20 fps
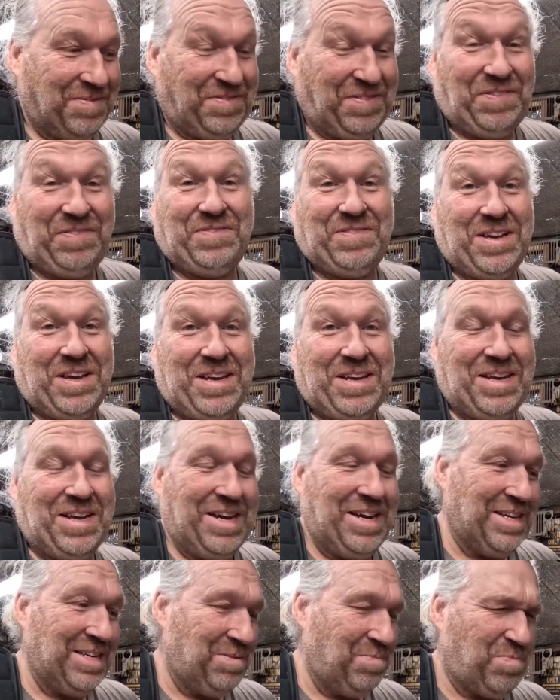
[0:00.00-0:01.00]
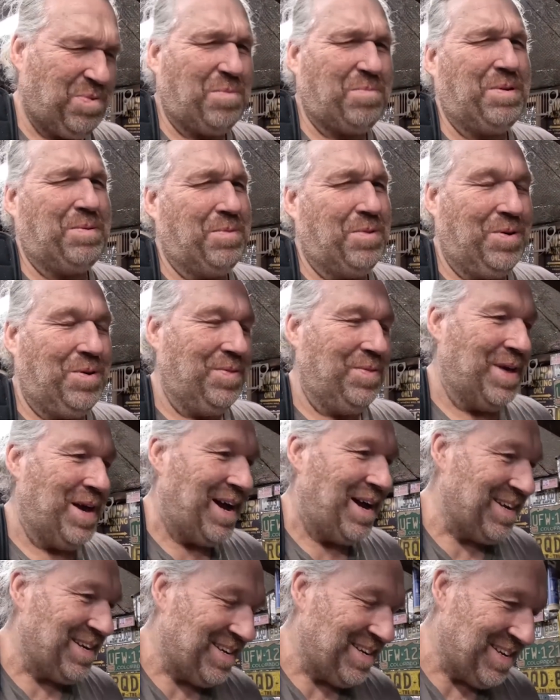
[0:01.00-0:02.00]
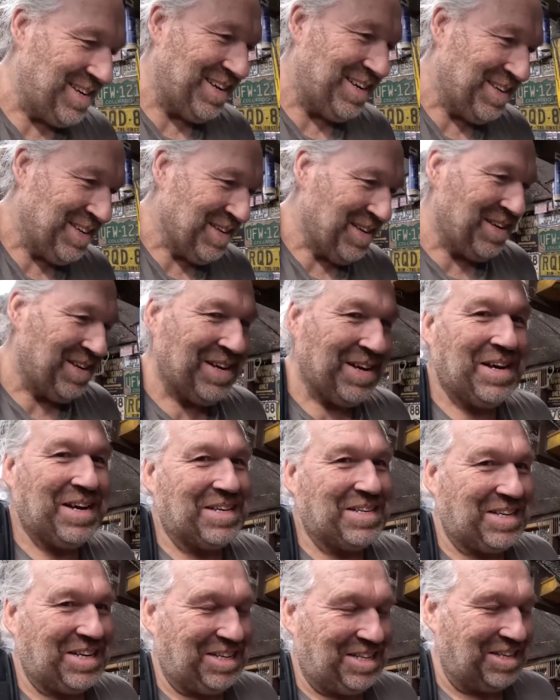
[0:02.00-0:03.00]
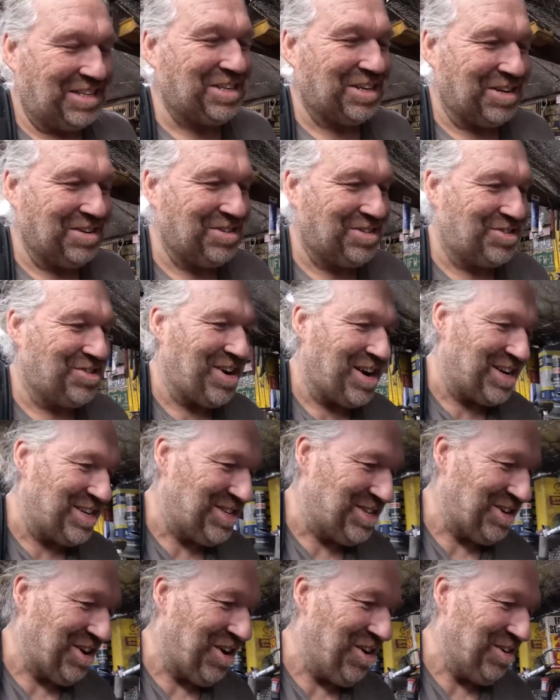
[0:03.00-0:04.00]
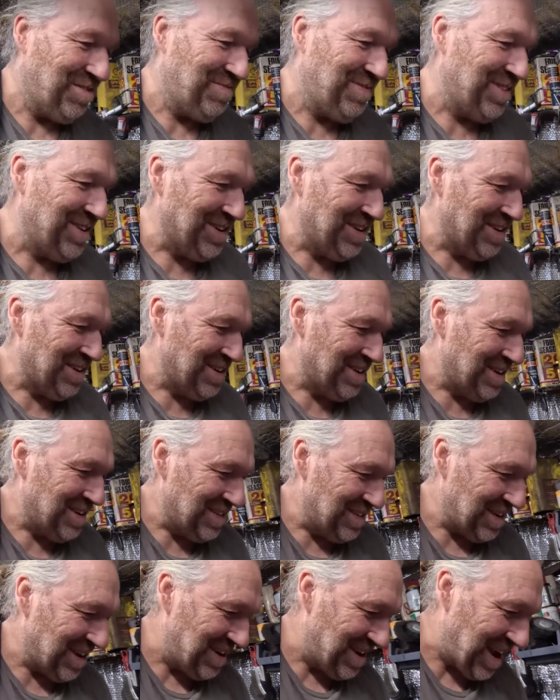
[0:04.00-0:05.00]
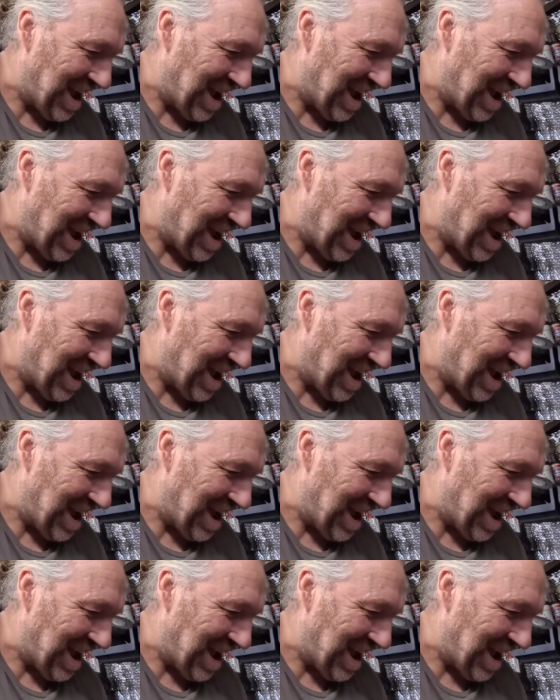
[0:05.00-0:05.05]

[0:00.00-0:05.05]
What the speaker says: 15 years, probably more than that. It's easy to lose track of time. So